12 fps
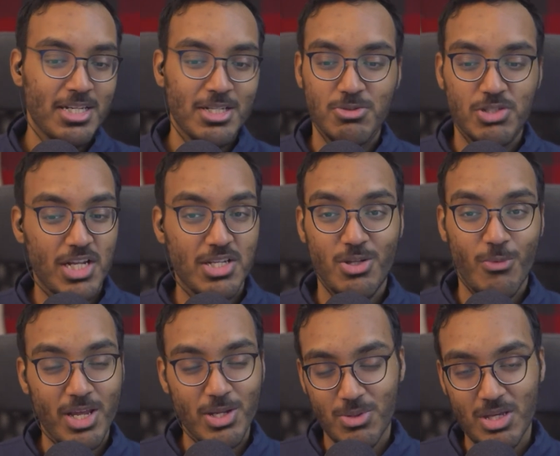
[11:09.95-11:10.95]
changed the way
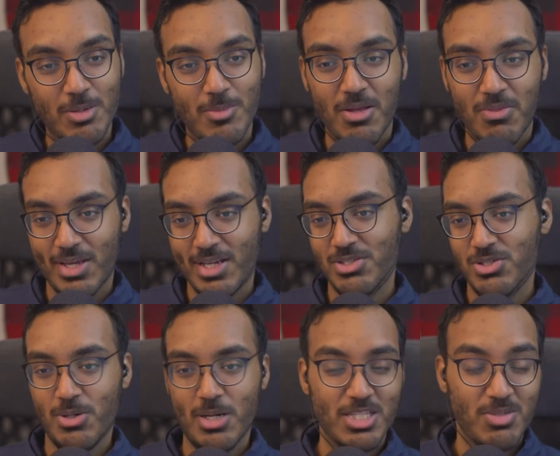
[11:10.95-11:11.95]
you think about things or
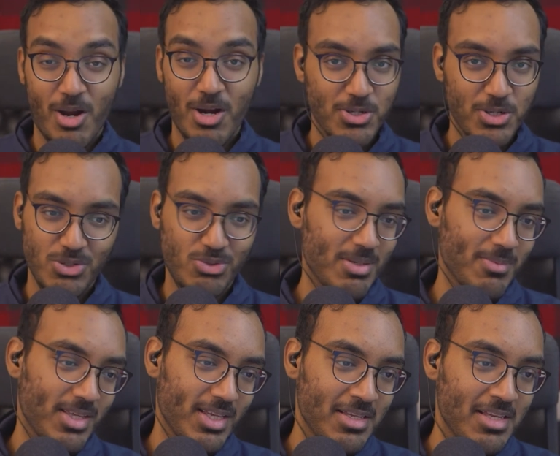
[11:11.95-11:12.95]
inspired you to do something.